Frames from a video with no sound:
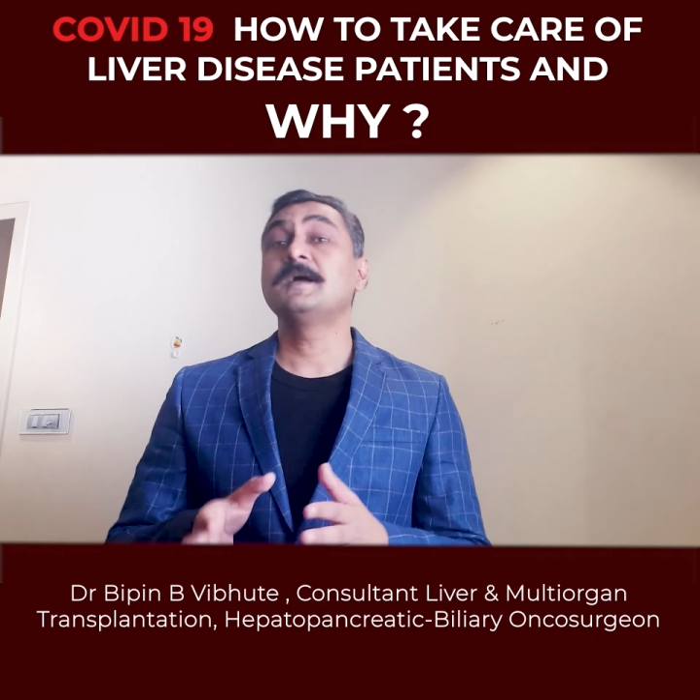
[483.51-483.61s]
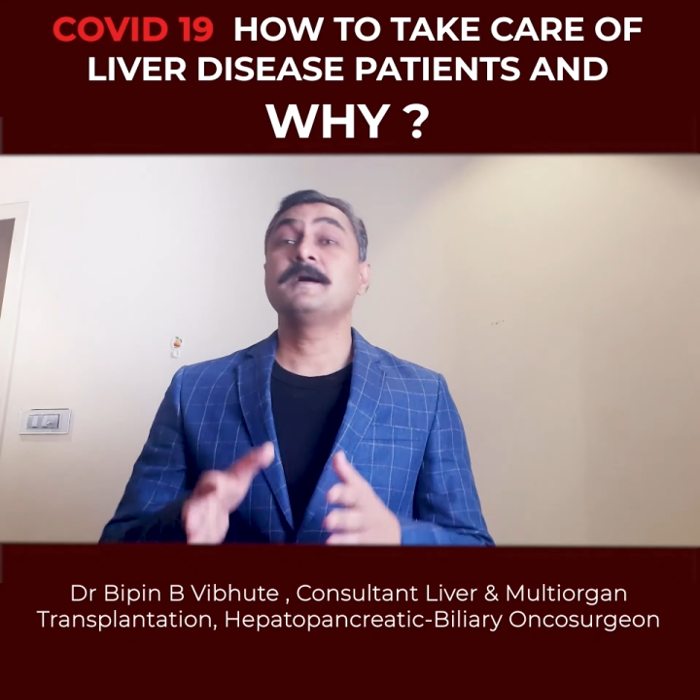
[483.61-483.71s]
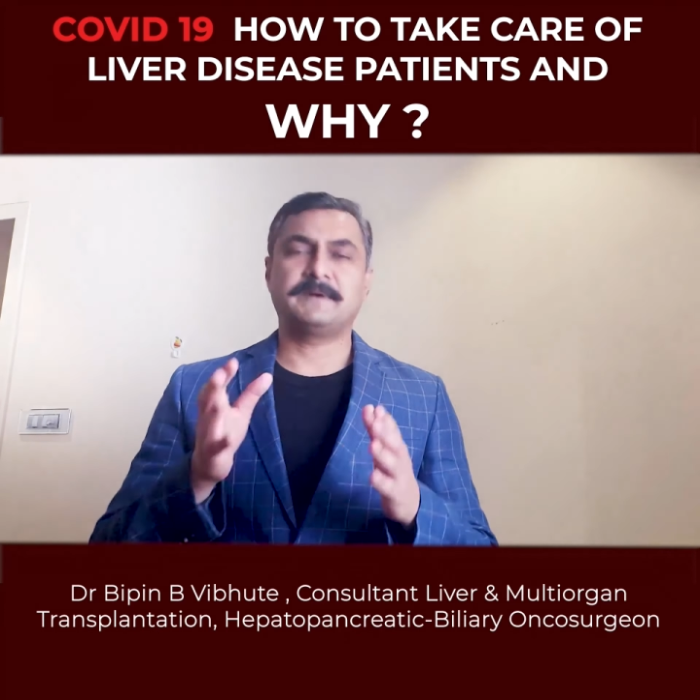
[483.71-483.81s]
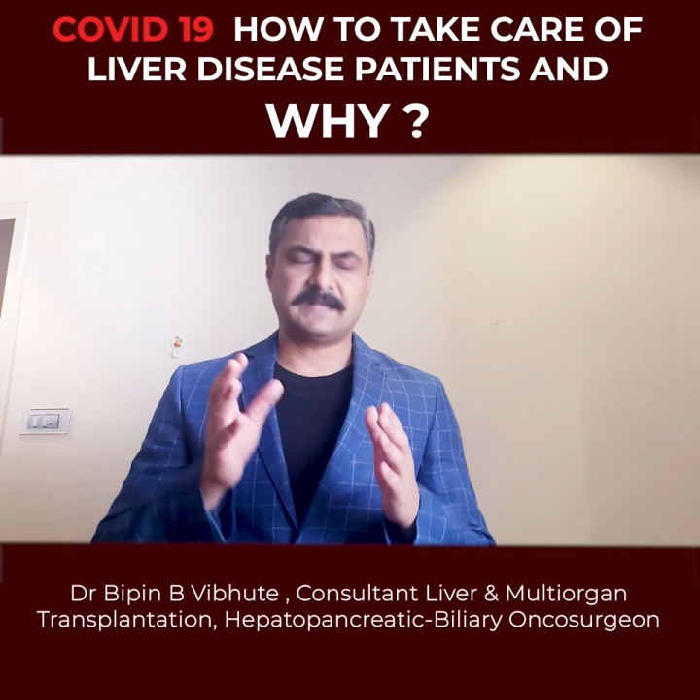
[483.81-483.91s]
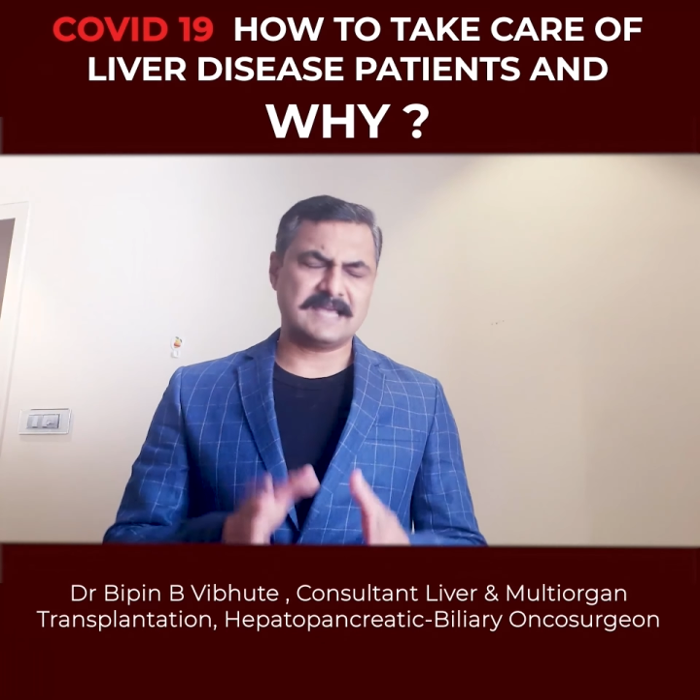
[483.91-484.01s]

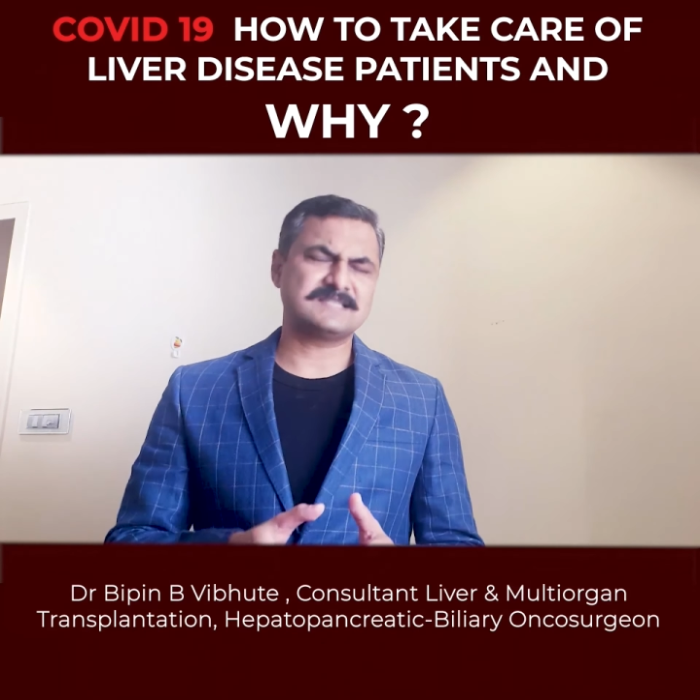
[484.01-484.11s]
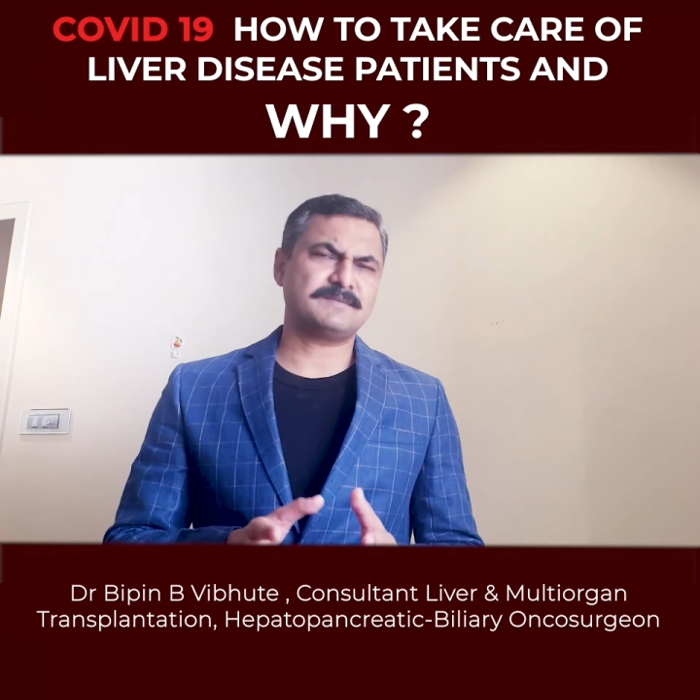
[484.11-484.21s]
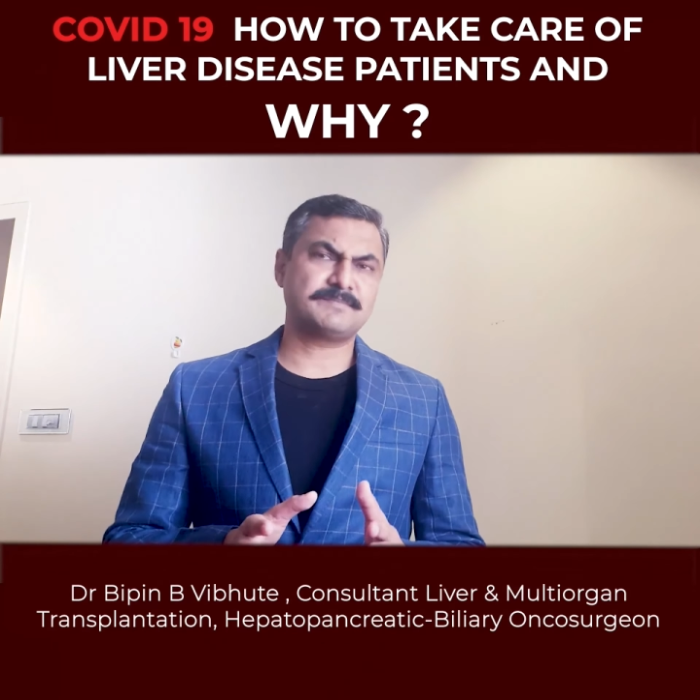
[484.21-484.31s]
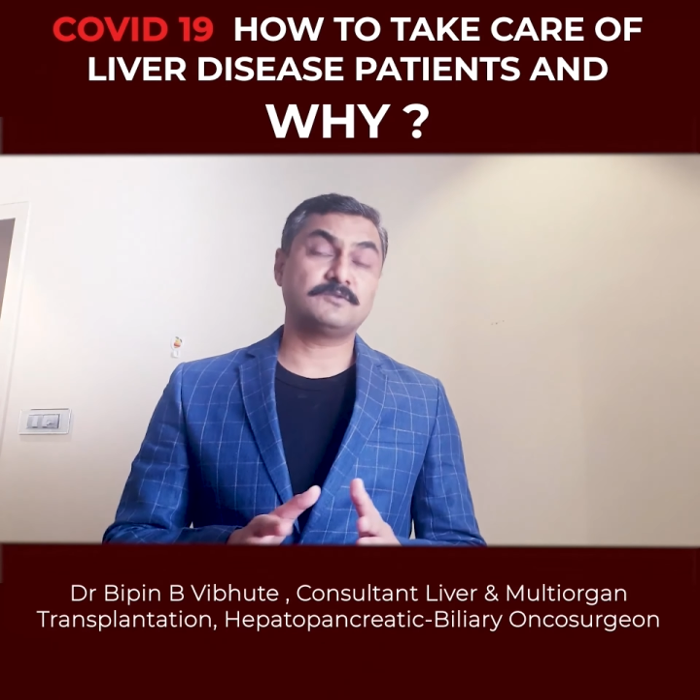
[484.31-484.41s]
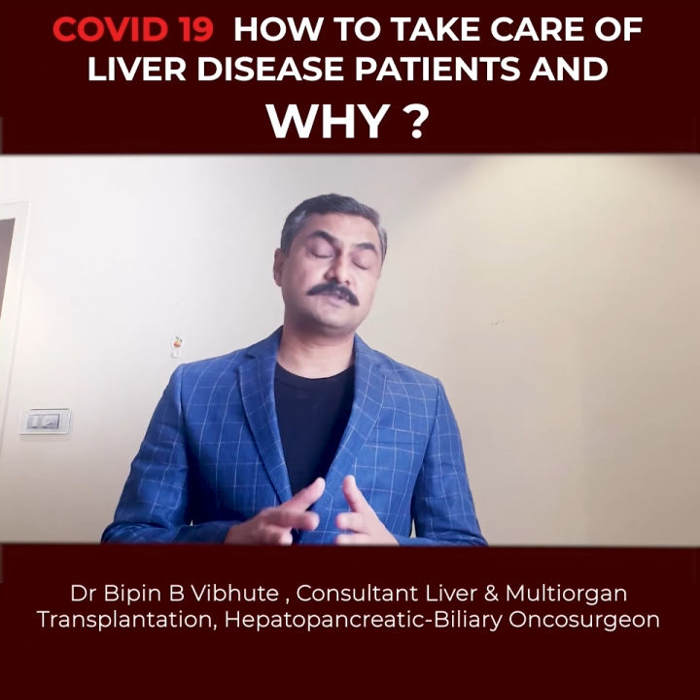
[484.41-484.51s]
but as of
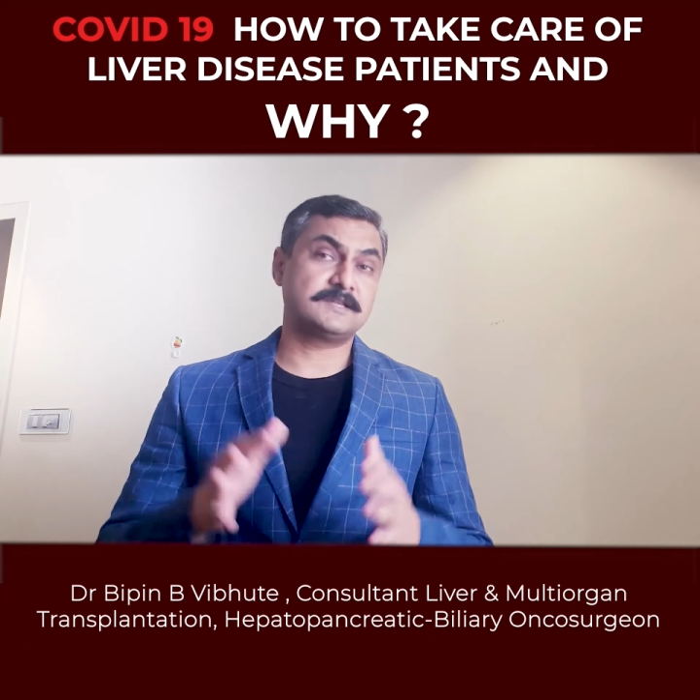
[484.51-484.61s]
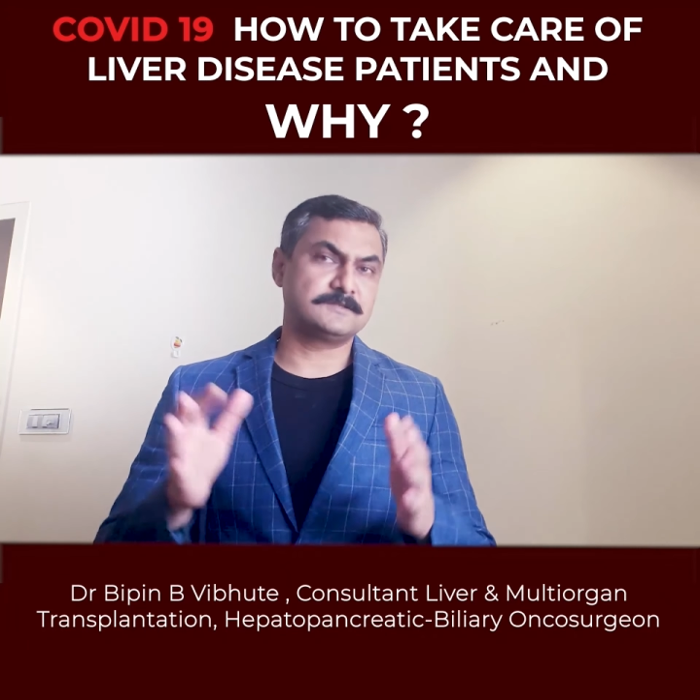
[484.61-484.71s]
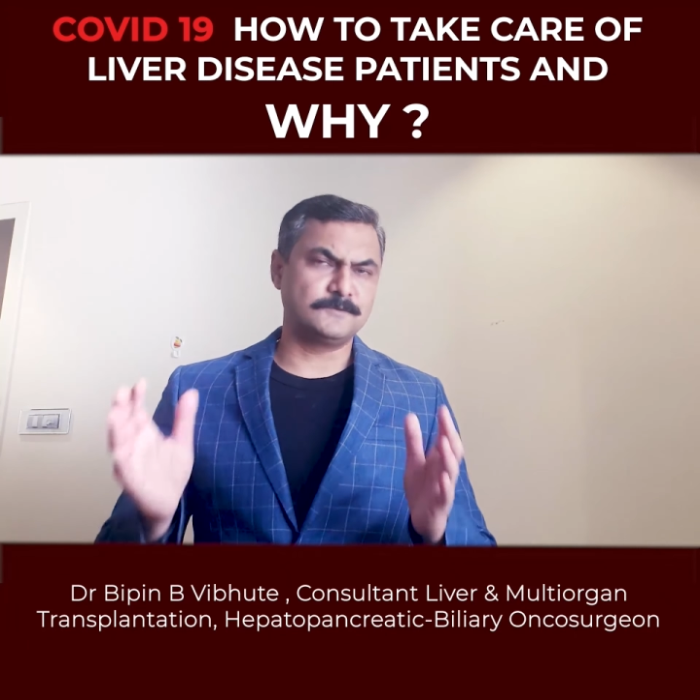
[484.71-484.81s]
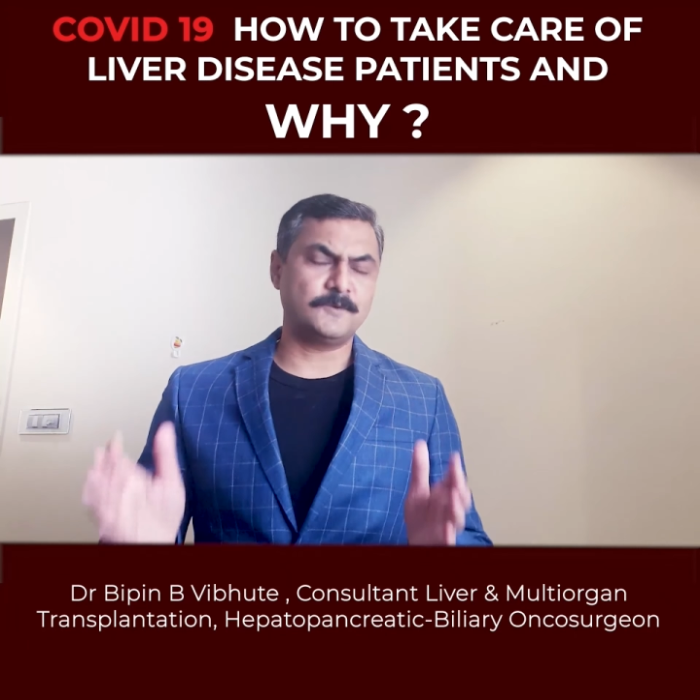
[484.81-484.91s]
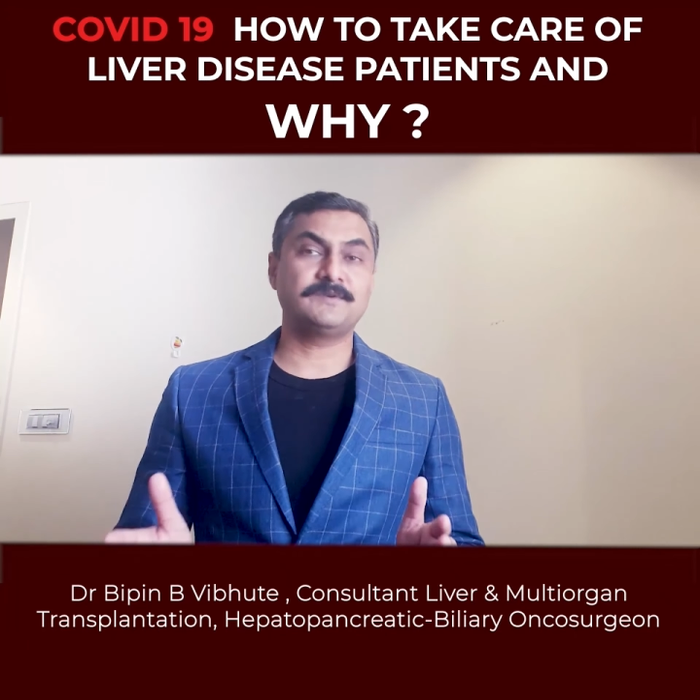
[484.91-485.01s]
now there is
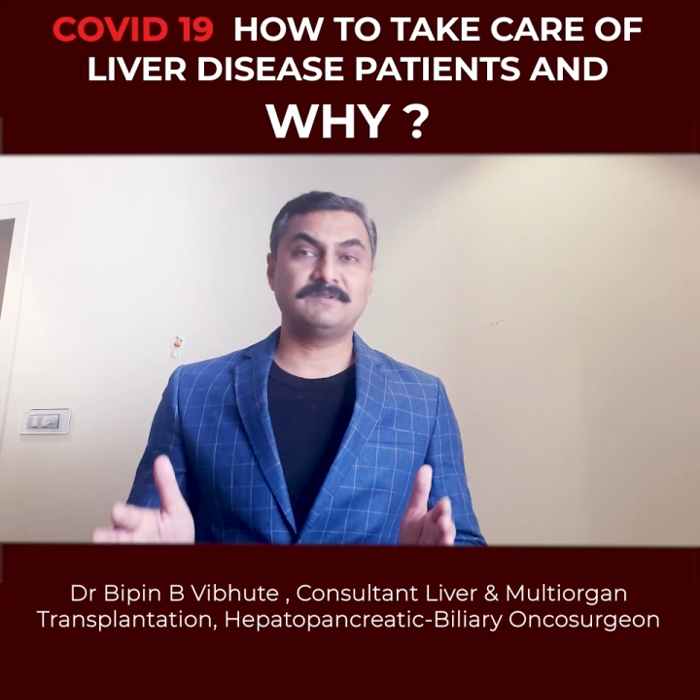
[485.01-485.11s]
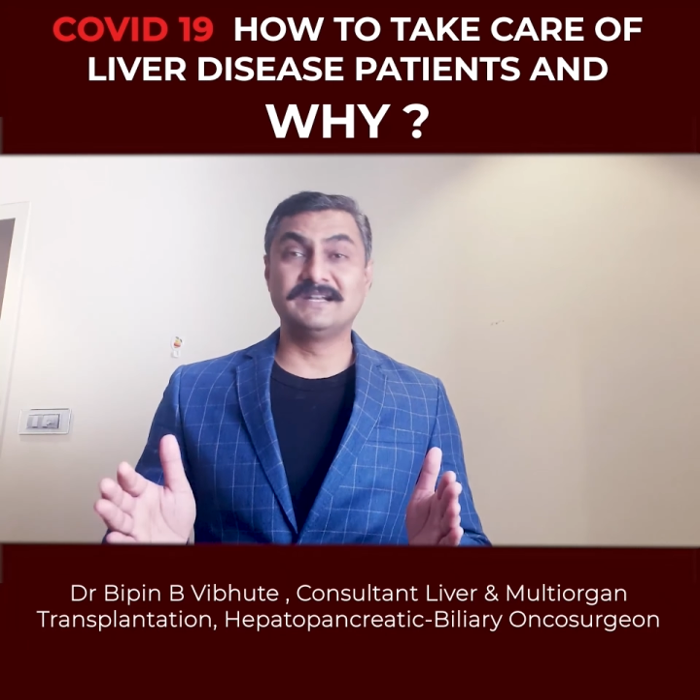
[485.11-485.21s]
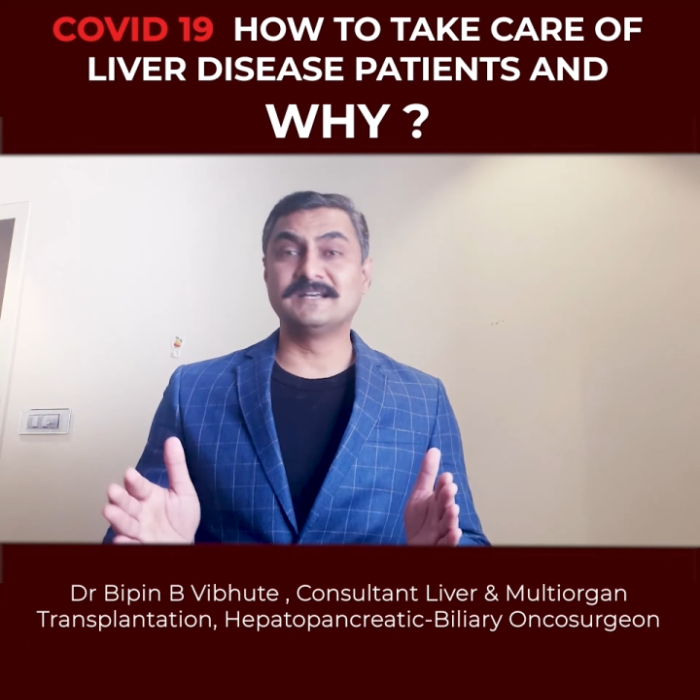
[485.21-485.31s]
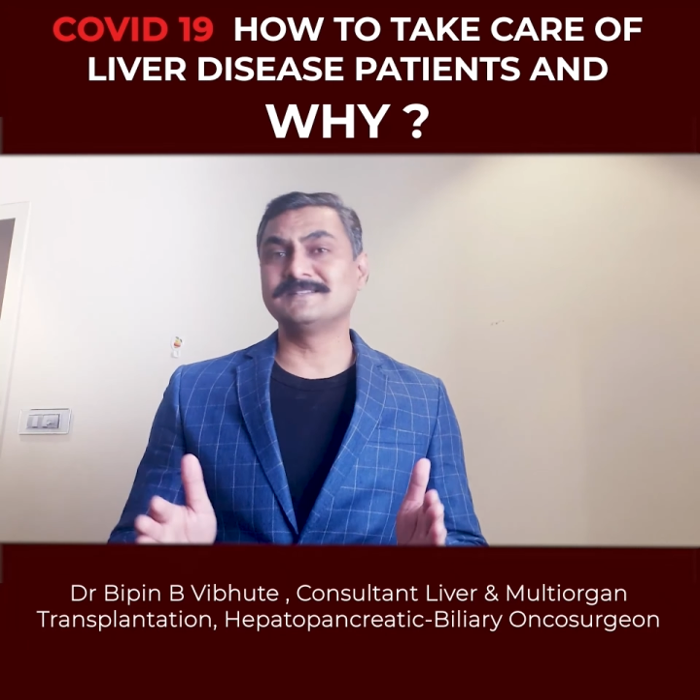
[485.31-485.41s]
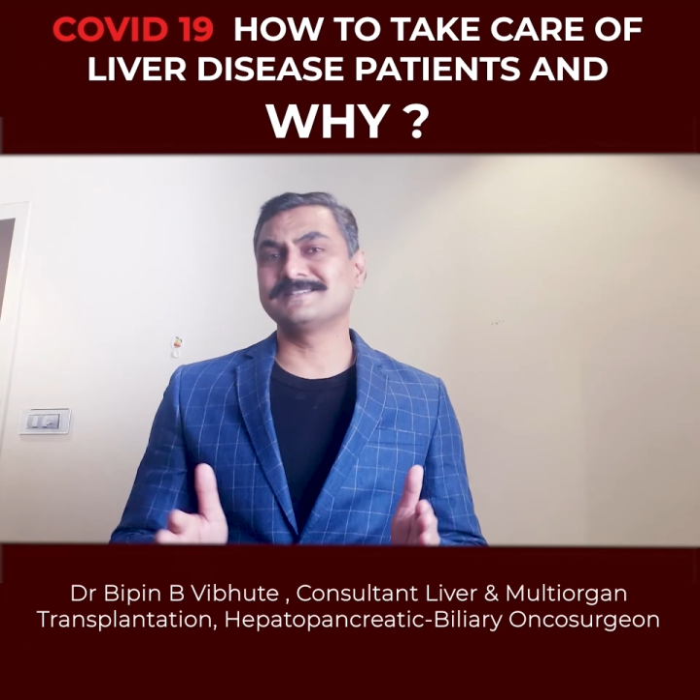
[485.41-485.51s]
no
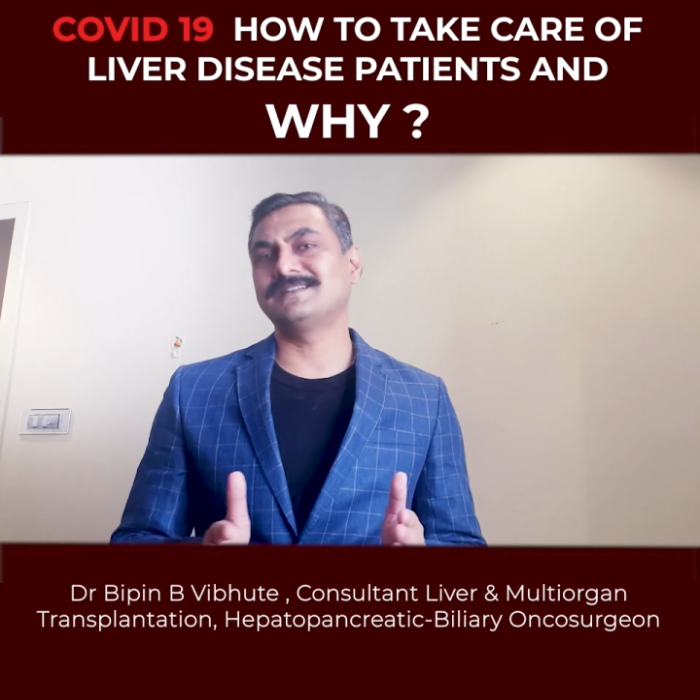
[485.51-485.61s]
evidence